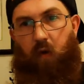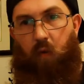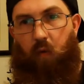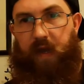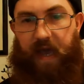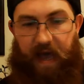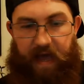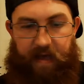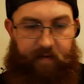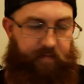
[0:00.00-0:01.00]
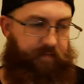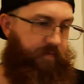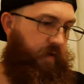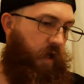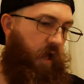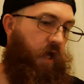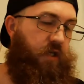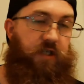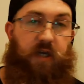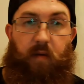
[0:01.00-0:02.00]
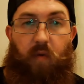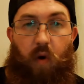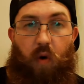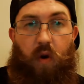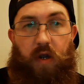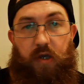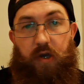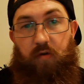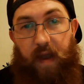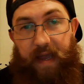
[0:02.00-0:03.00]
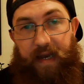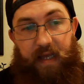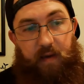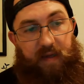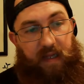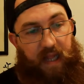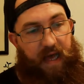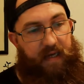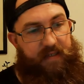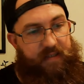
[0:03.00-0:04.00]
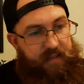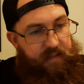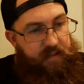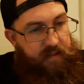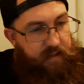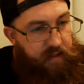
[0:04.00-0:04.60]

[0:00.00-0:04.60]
we have some more uranium glass.